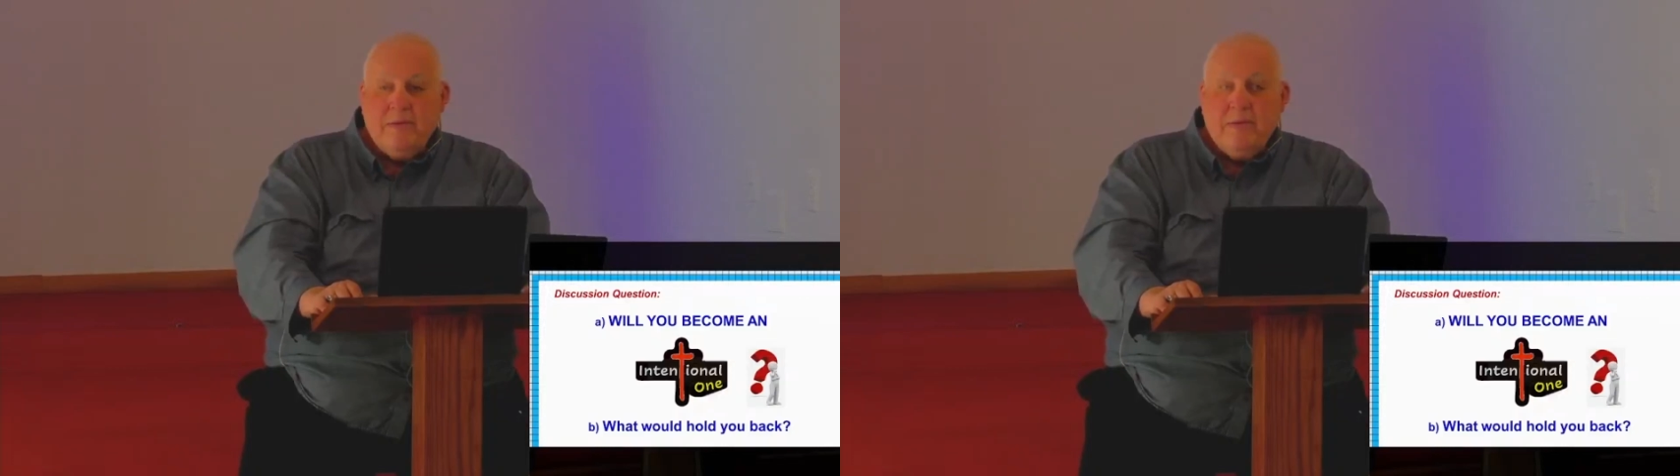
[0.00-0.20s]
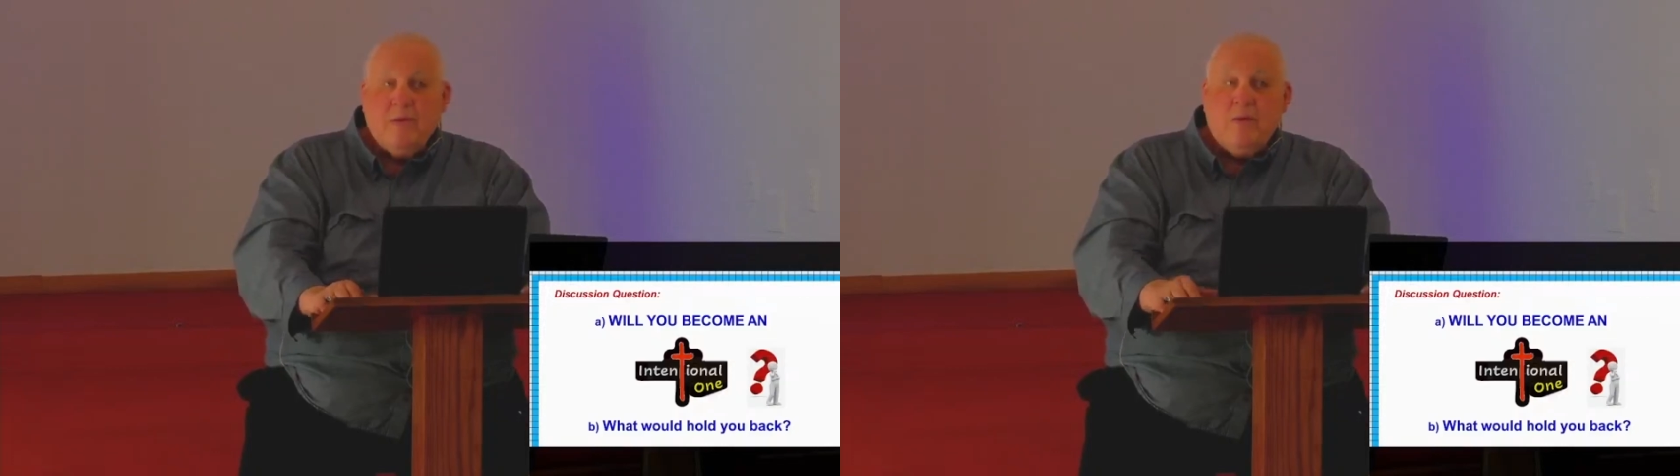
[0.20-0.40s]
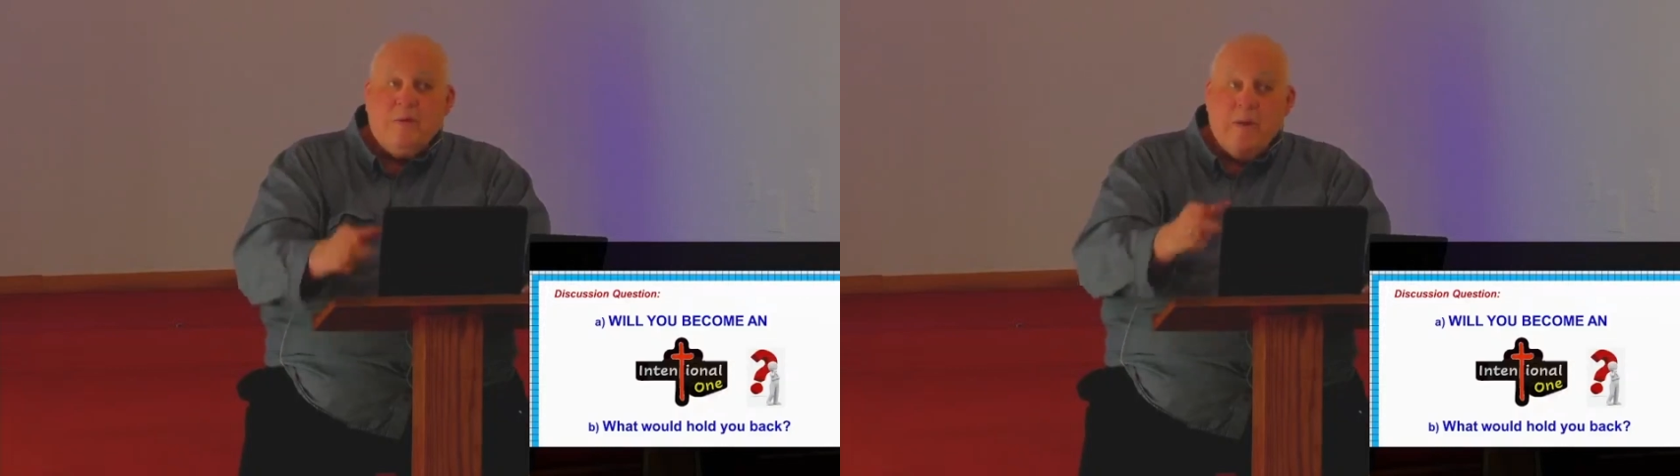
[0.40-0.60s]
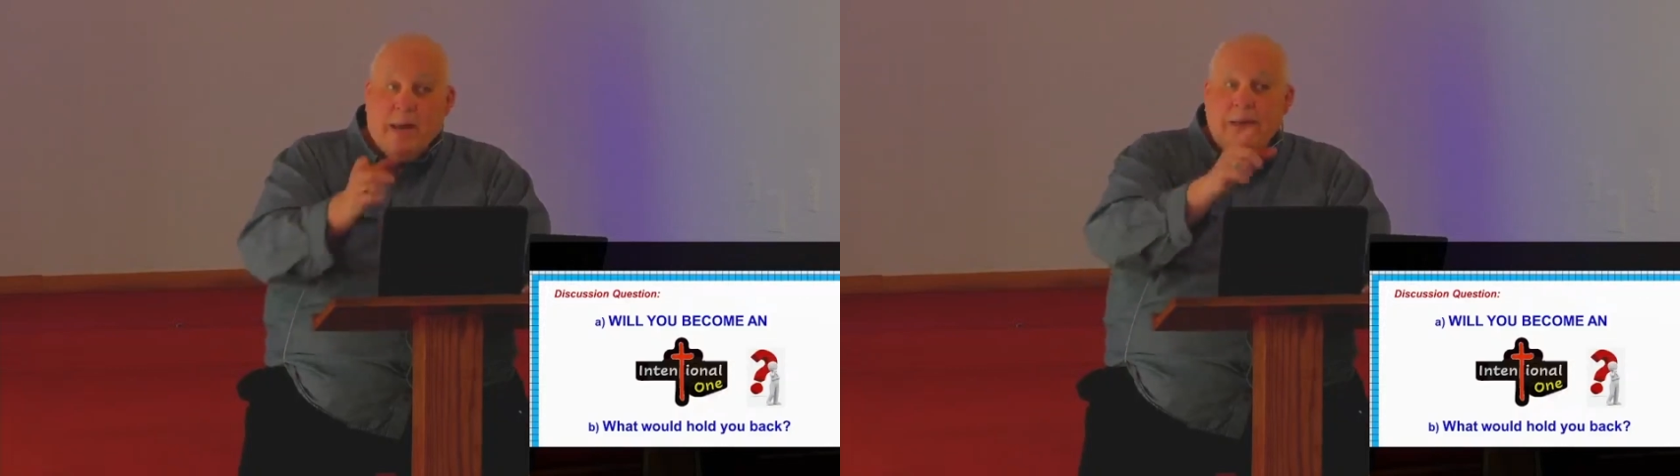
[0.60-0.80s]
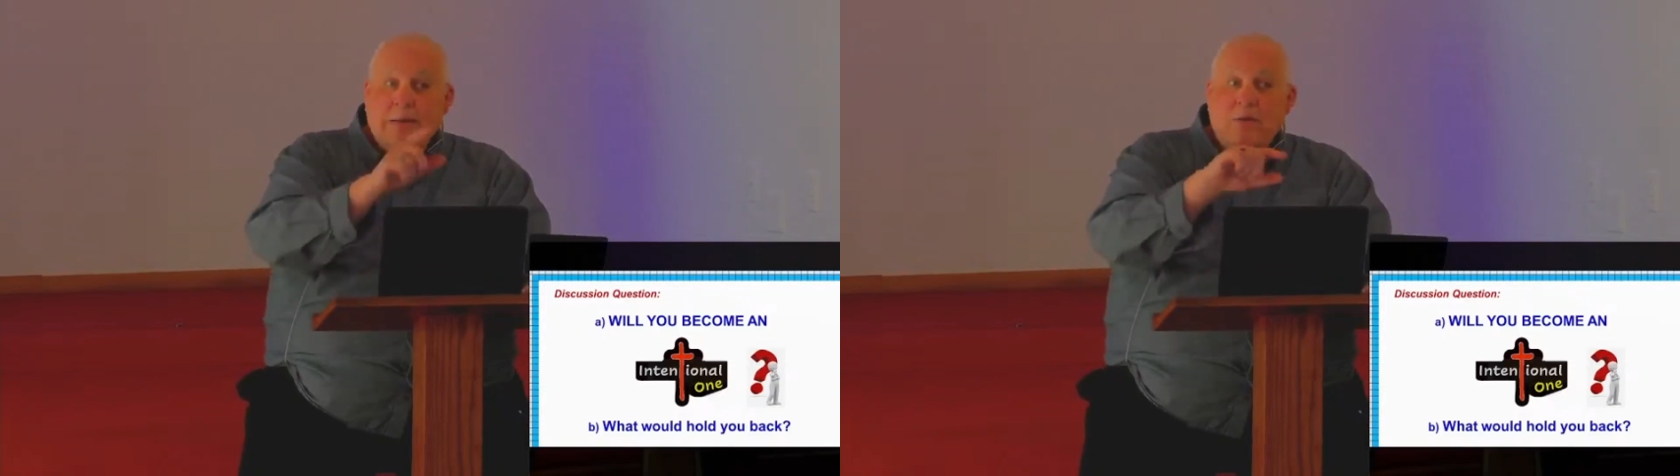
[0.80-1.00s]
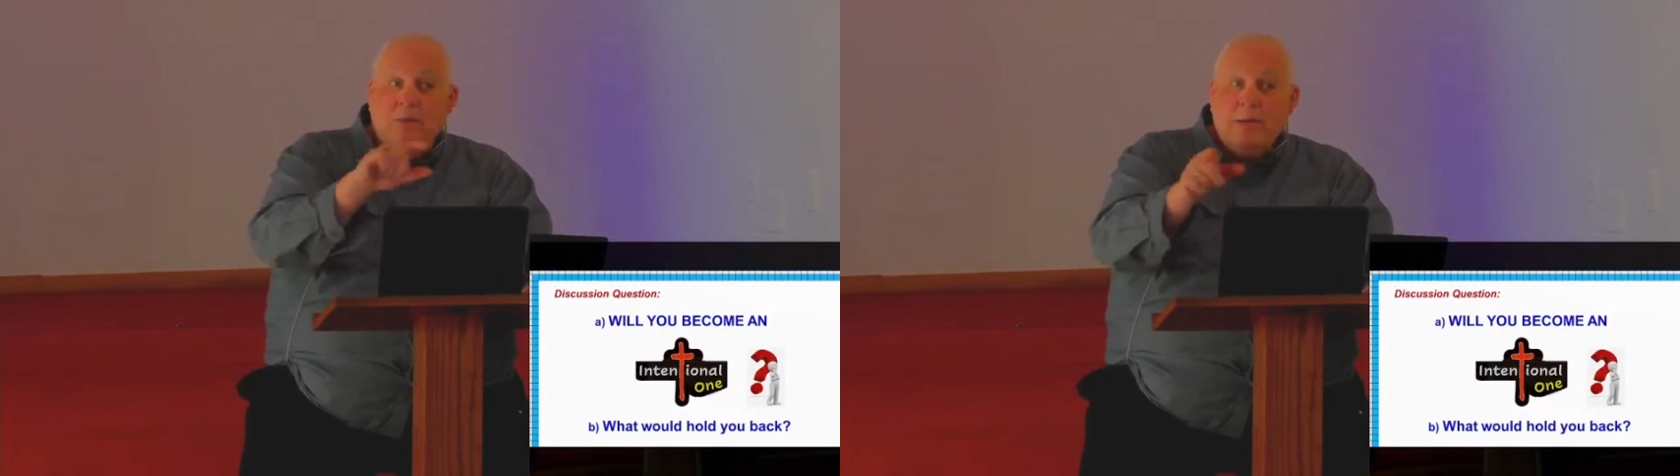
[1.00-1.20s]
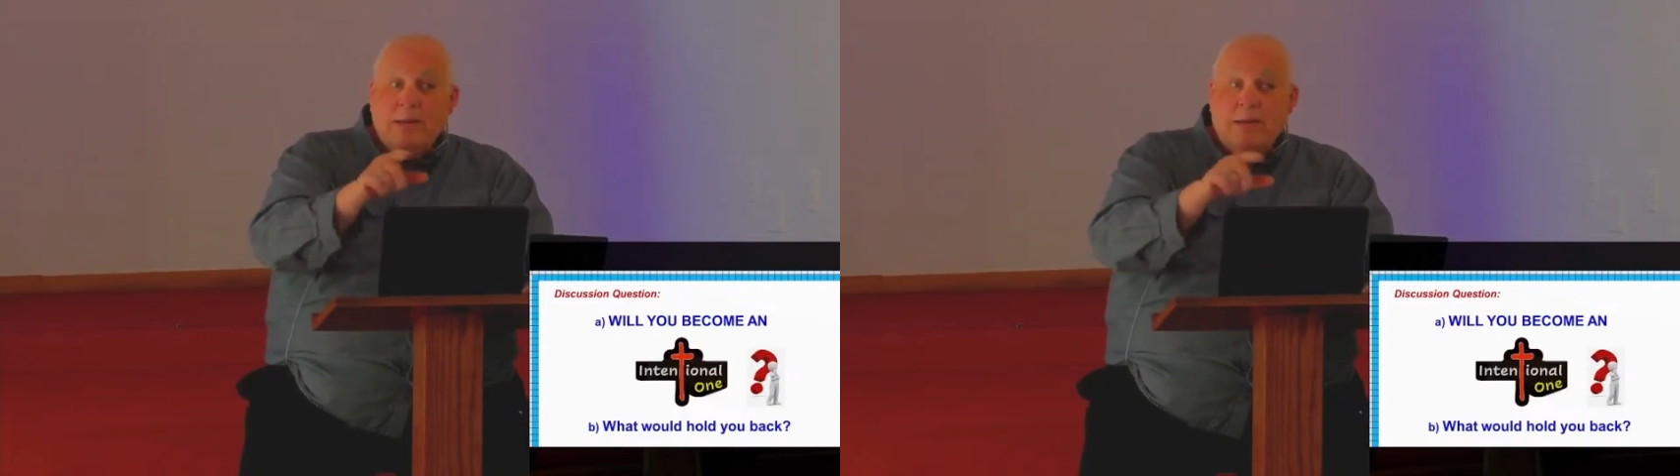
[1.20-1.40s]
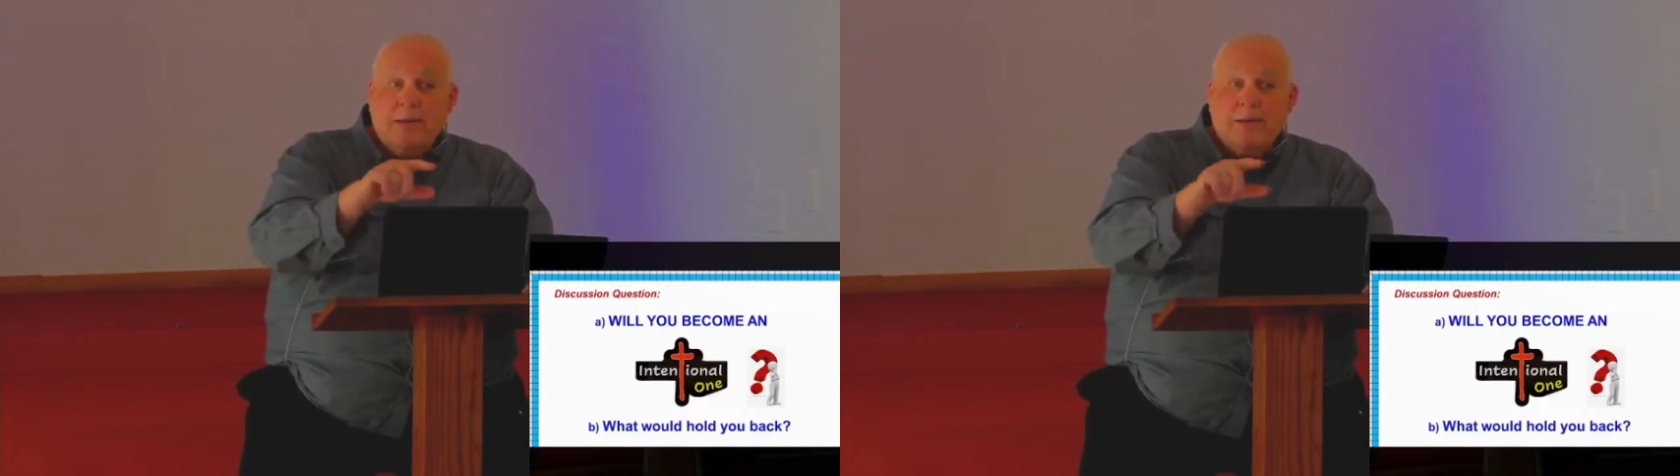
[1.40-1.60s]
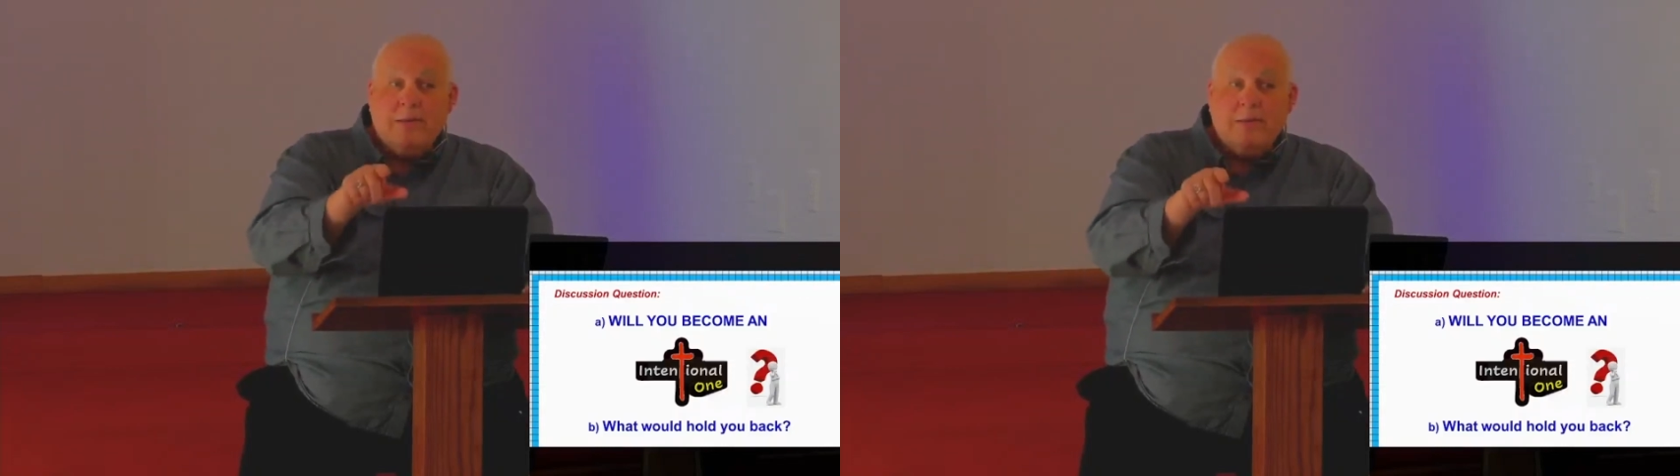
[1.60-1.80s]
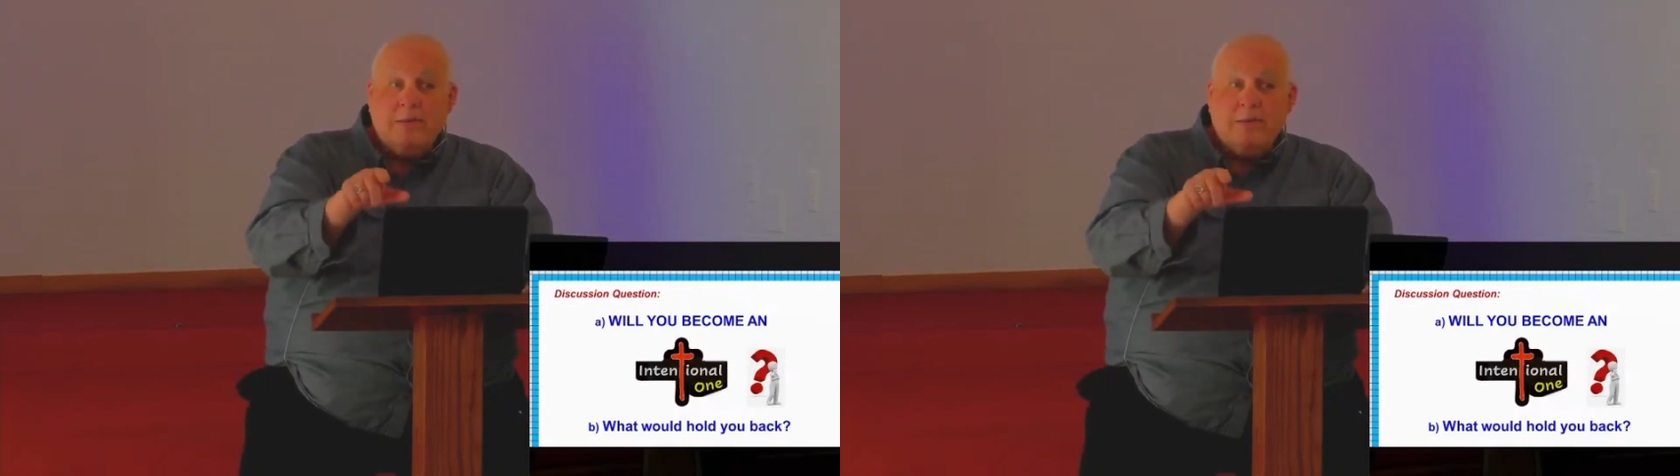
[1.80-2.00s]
So if you'd like to know what that is,